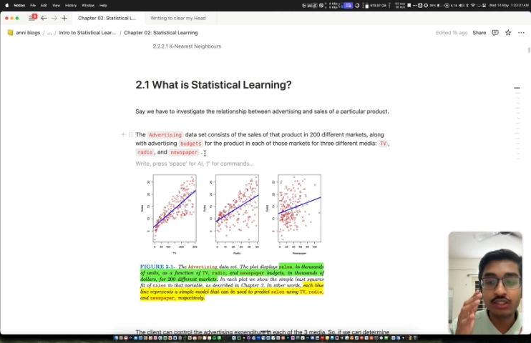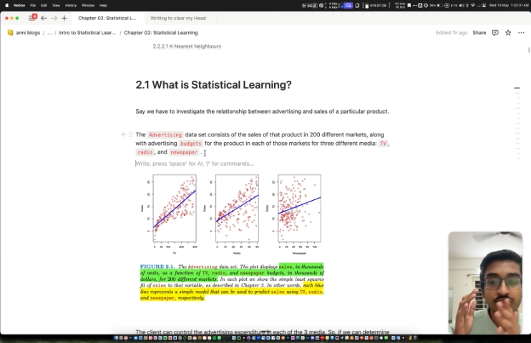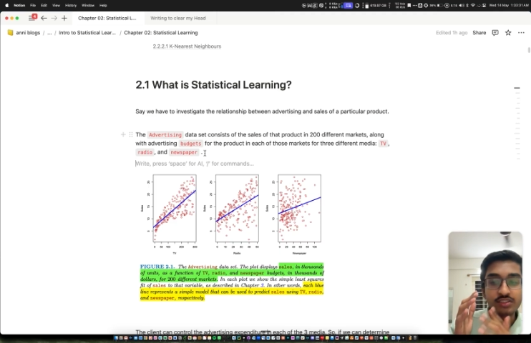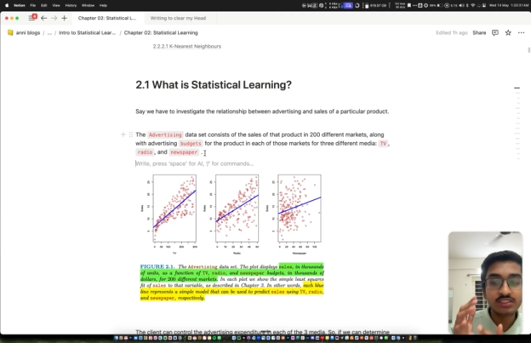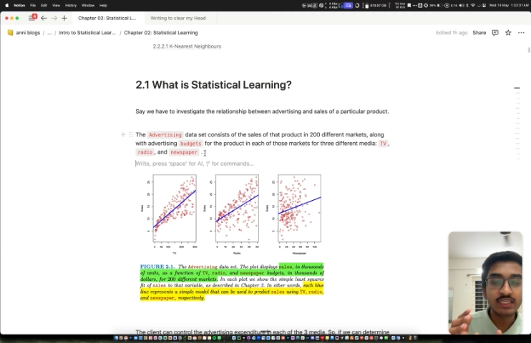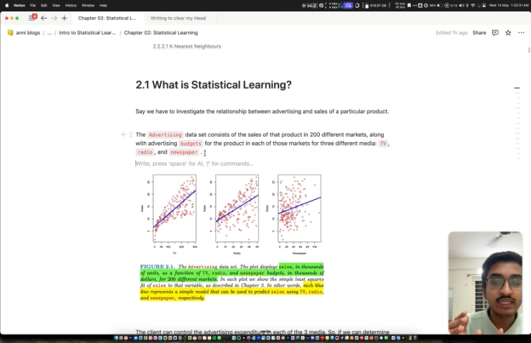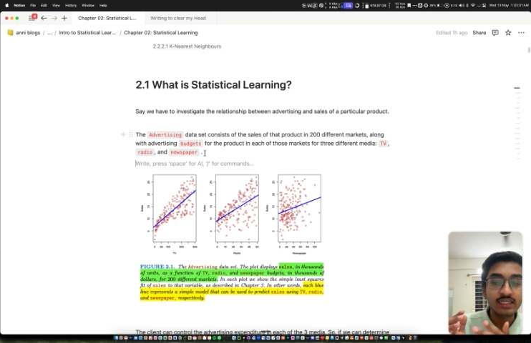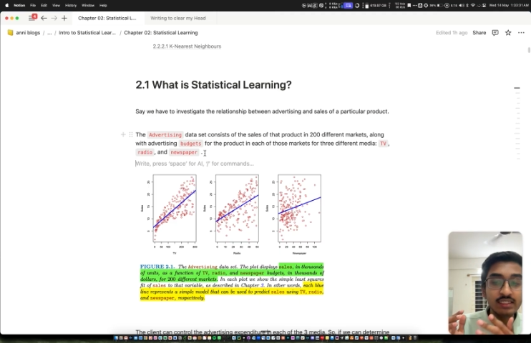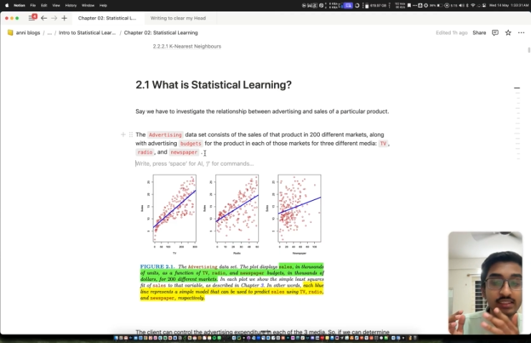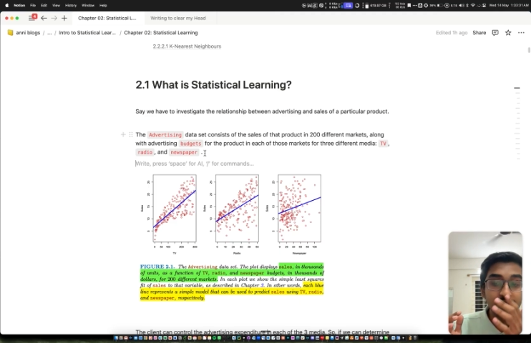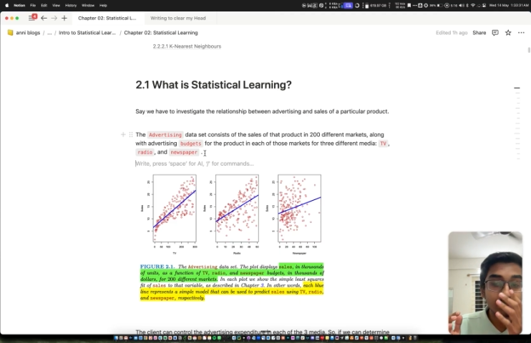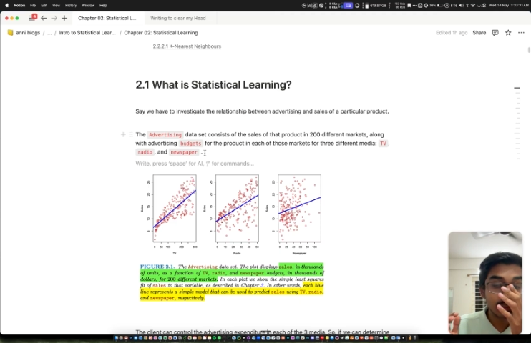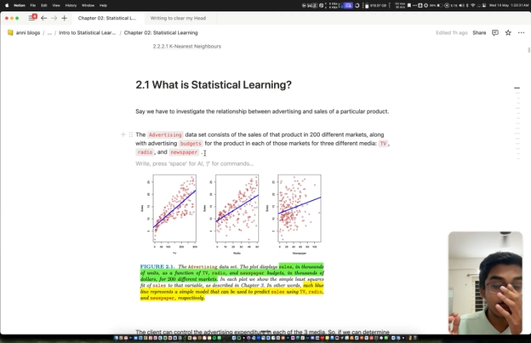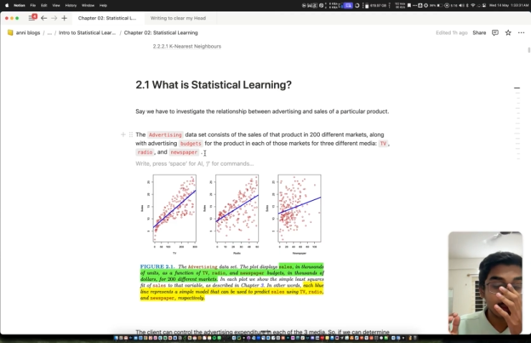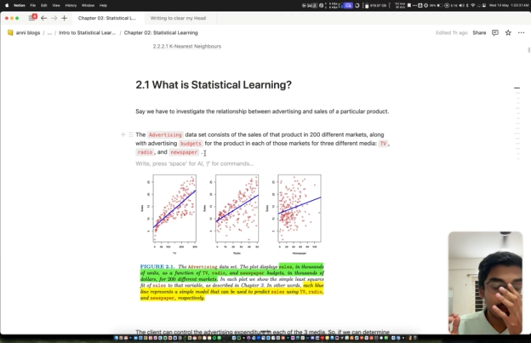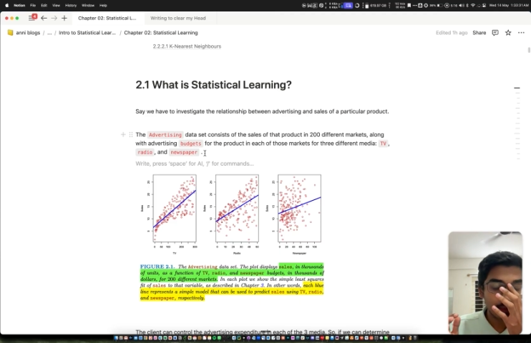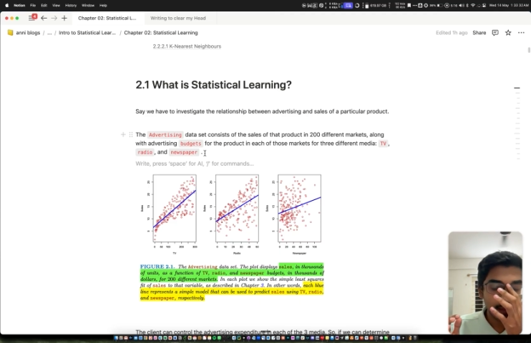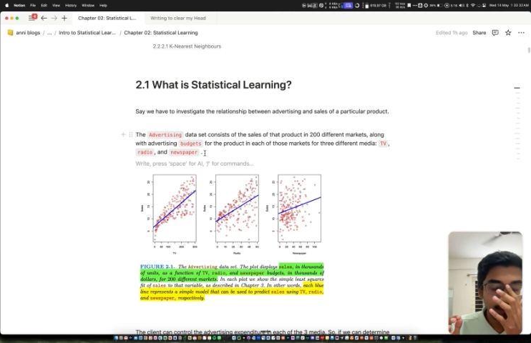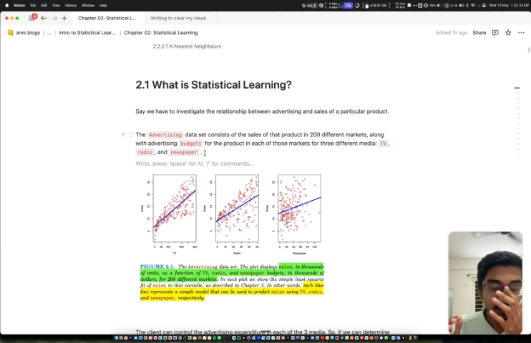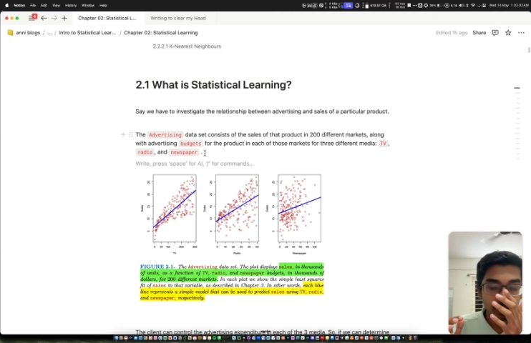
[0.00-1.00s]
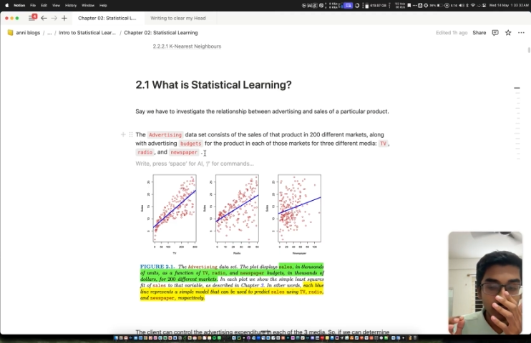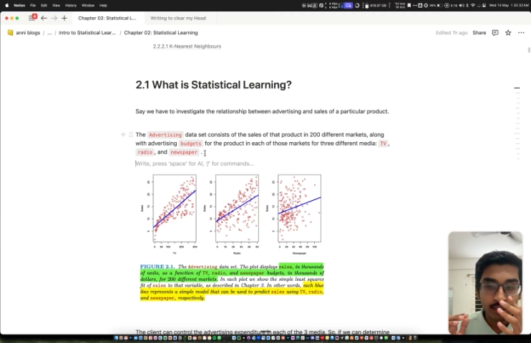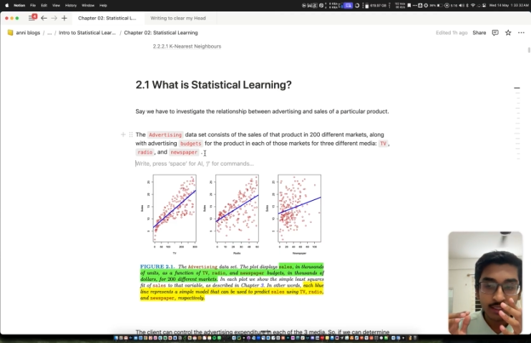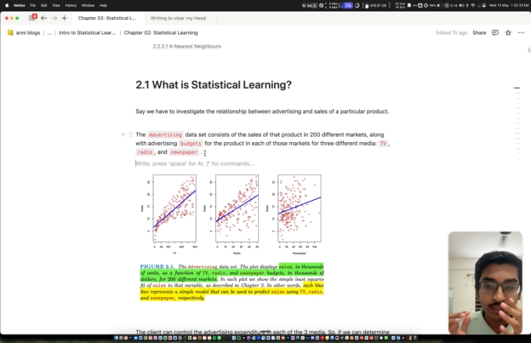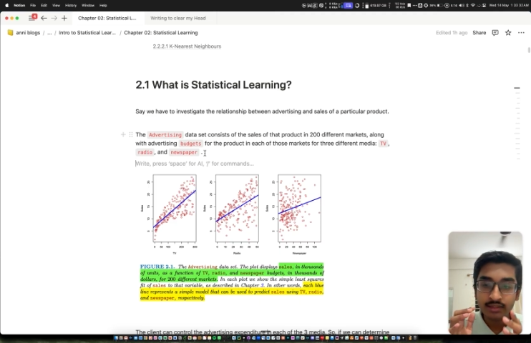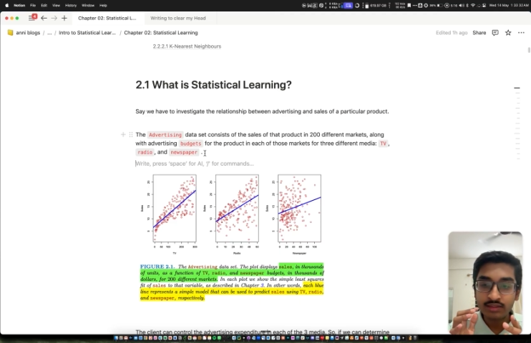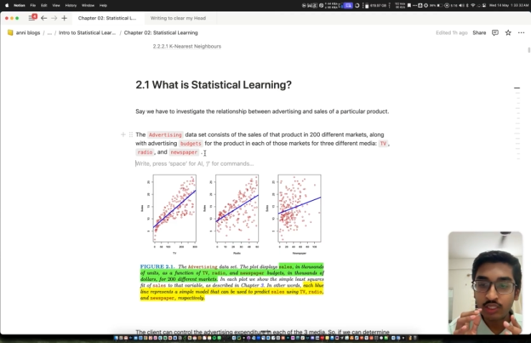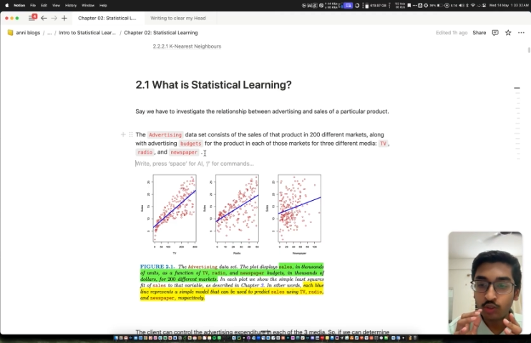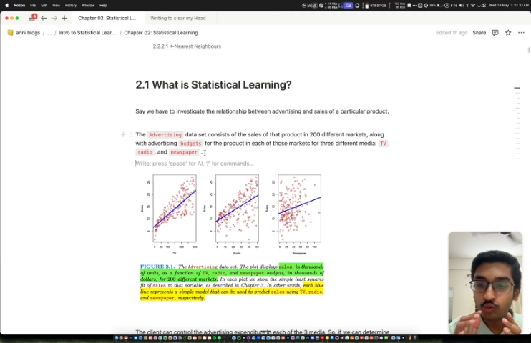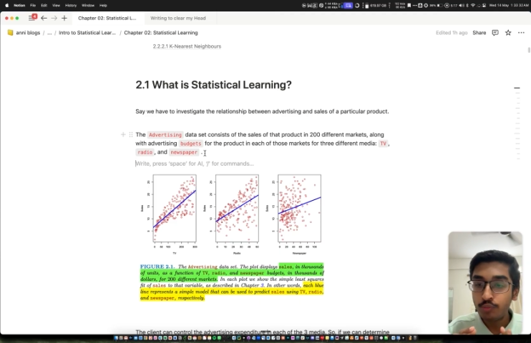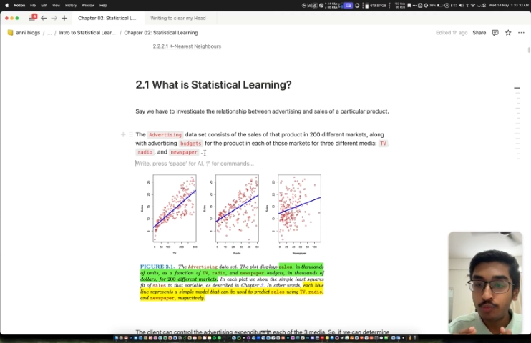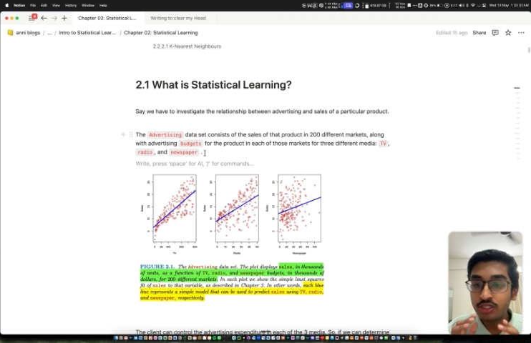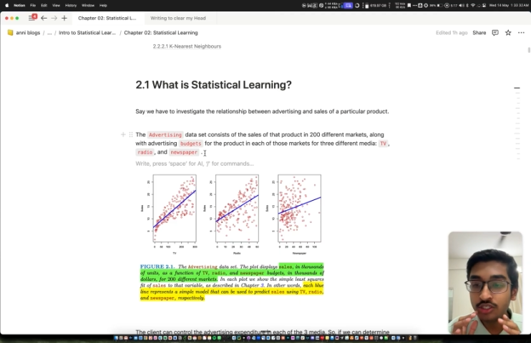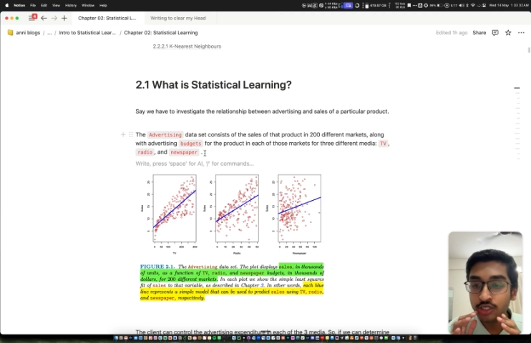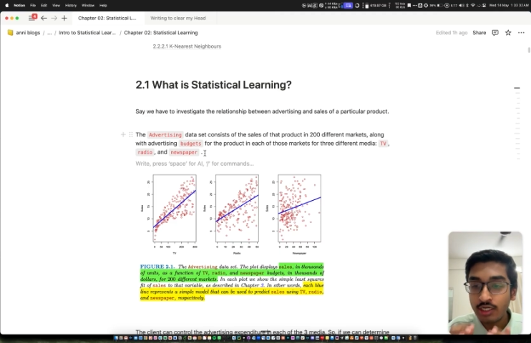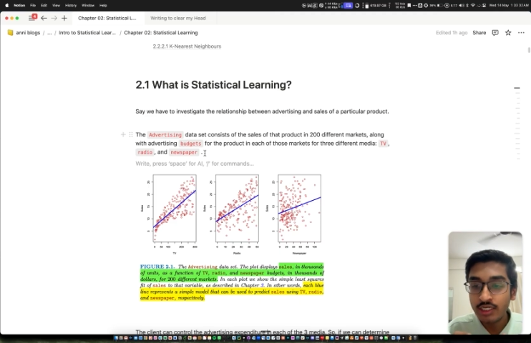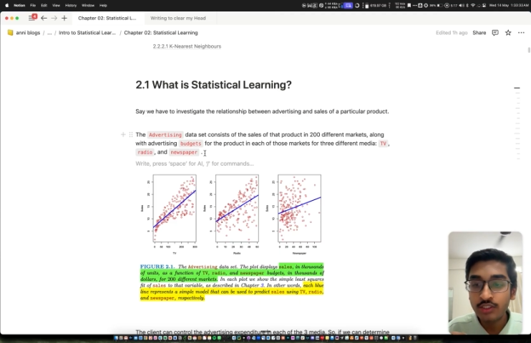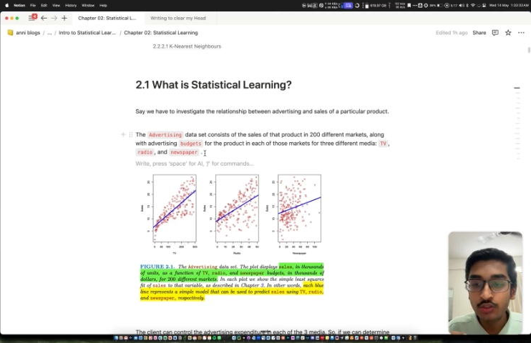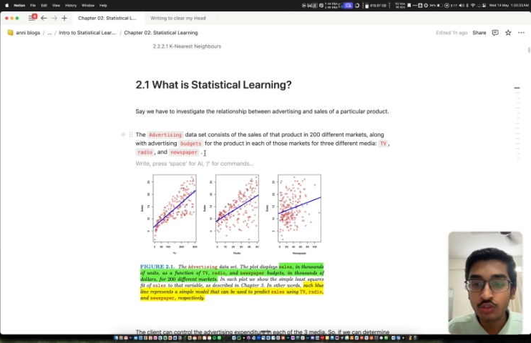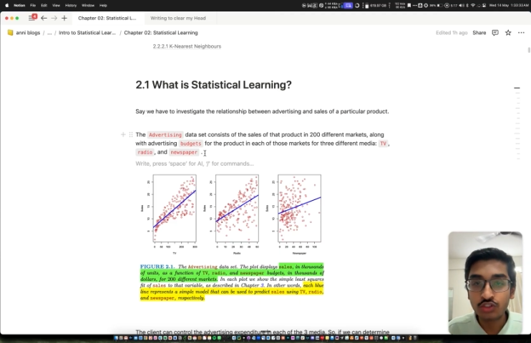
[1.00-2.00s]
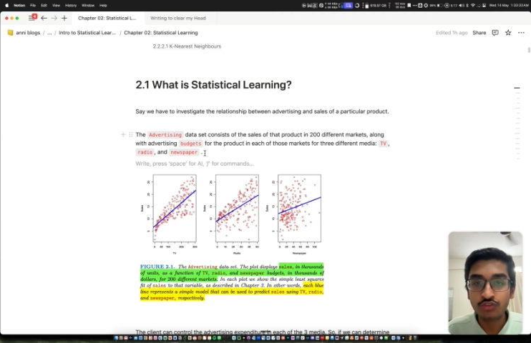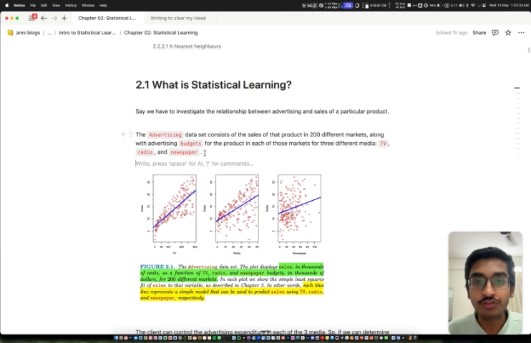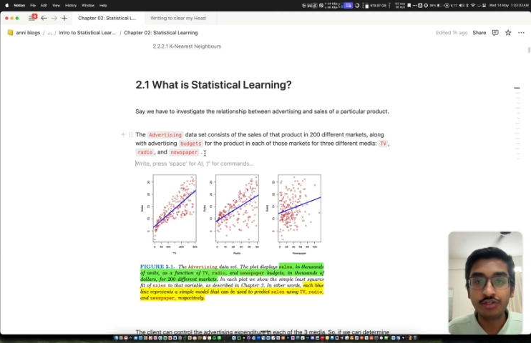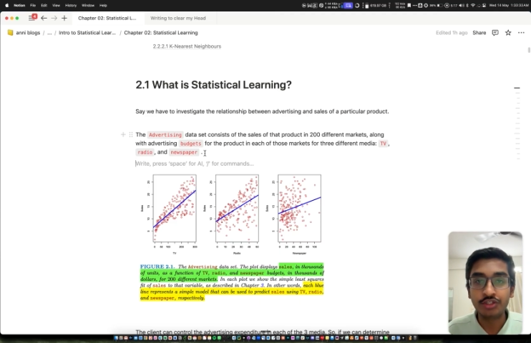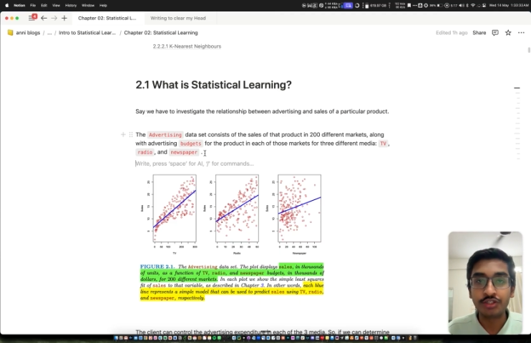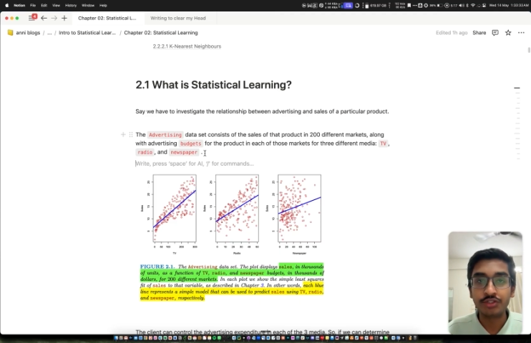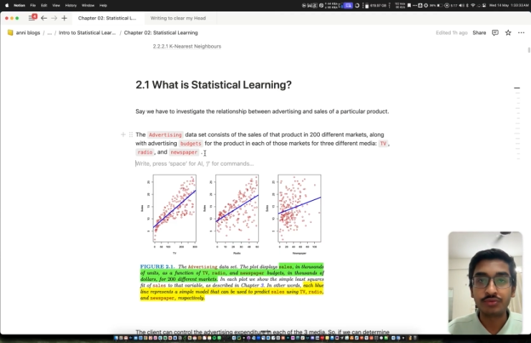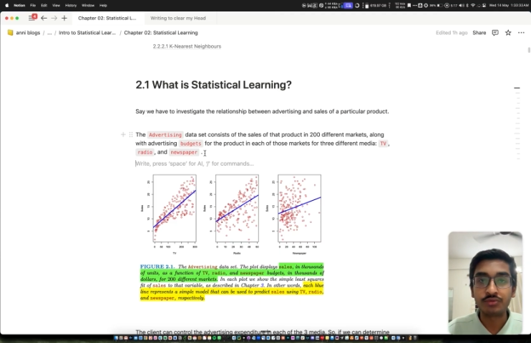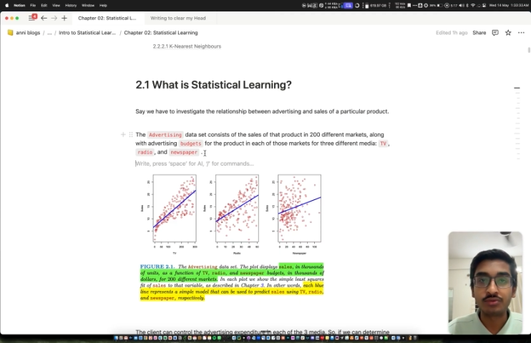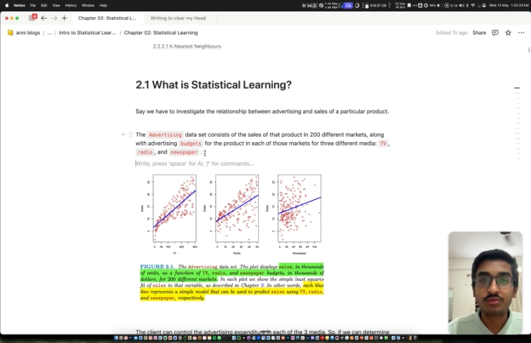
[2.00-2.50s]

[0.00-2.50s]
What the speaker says: sales, that would be really useful to you.